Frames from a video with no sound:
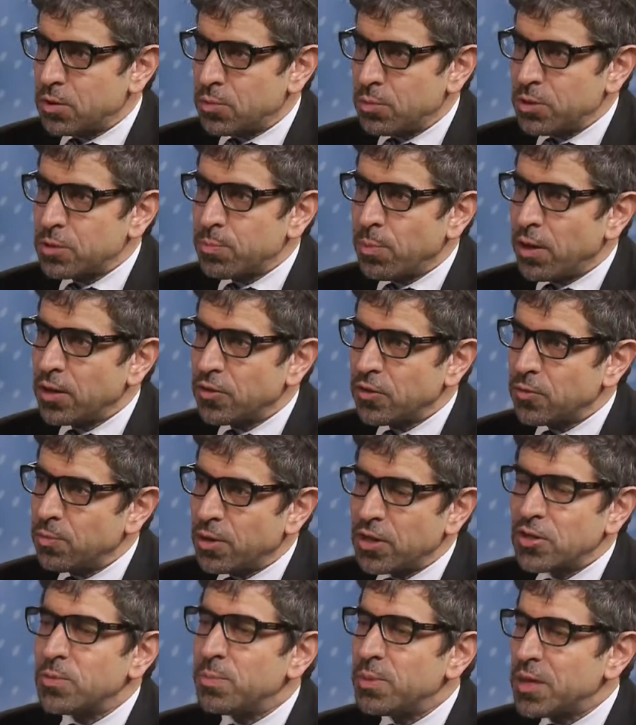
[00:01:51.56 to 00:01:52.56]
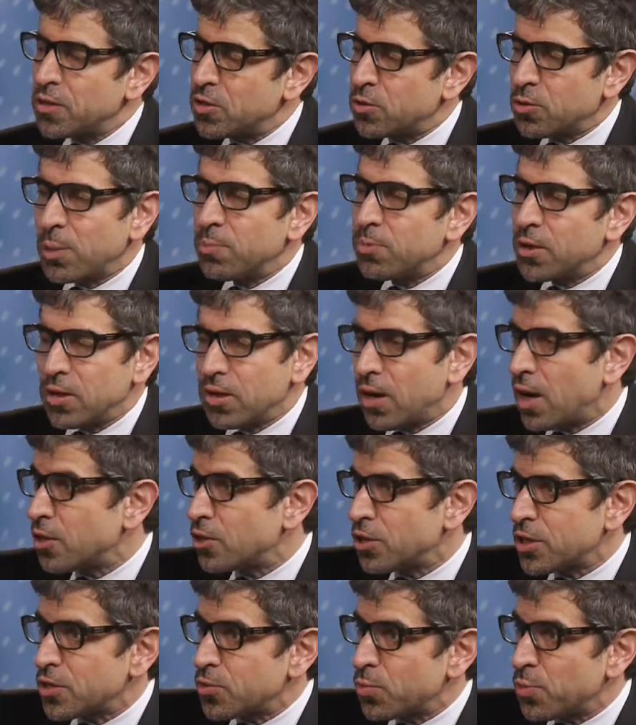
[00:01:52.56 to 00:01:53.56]
The response must be scripted not
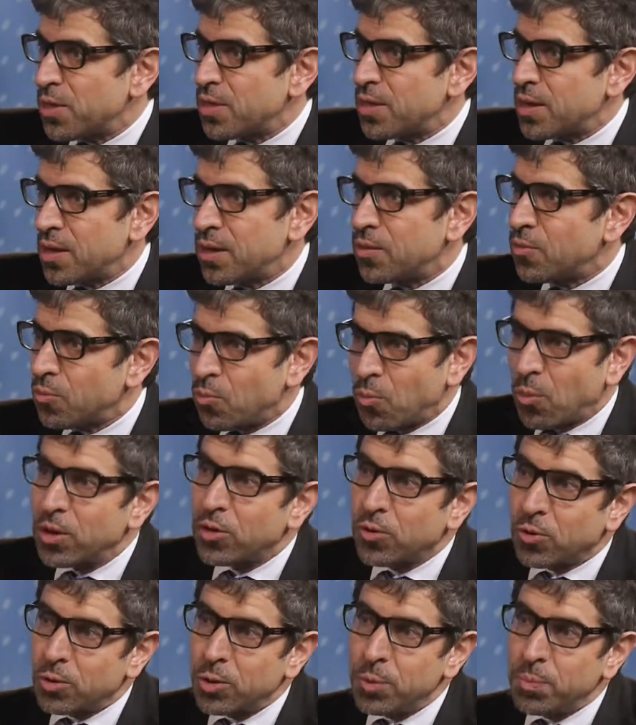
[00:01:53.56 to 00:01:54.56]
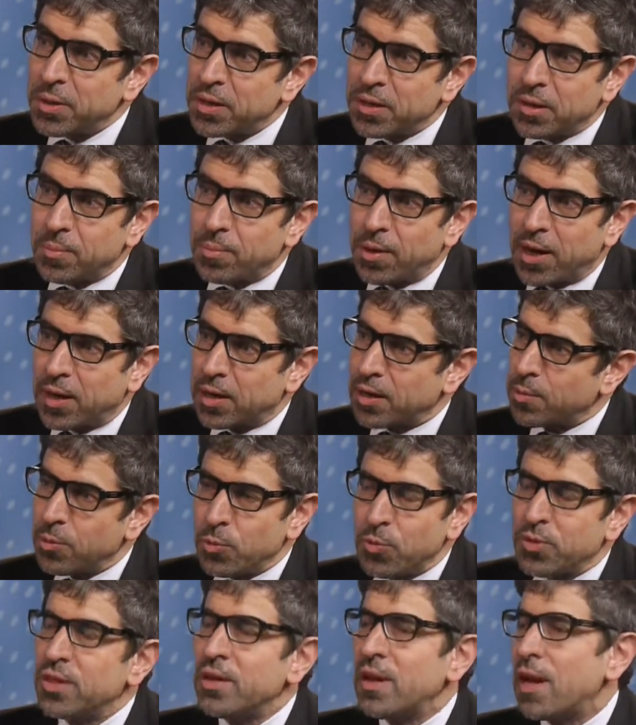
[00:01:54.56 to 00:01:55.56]
just within one group in the bank, but
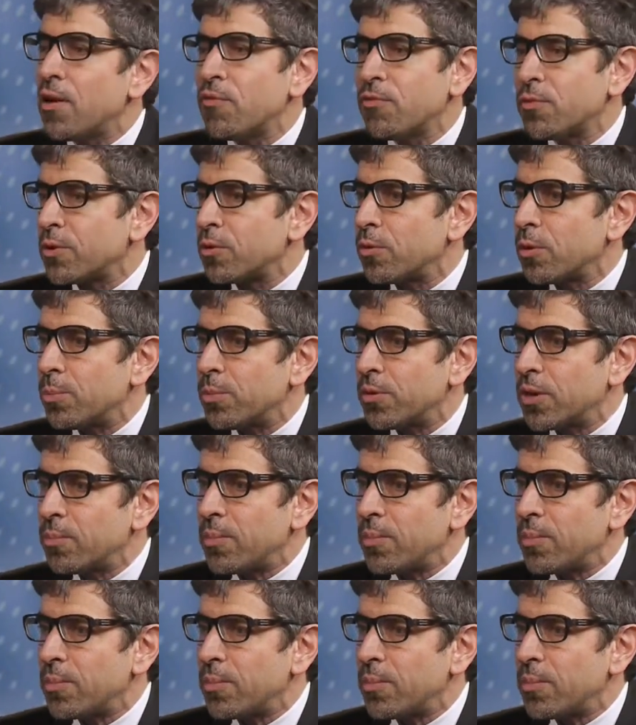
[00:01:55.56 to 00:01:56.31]
within every group in the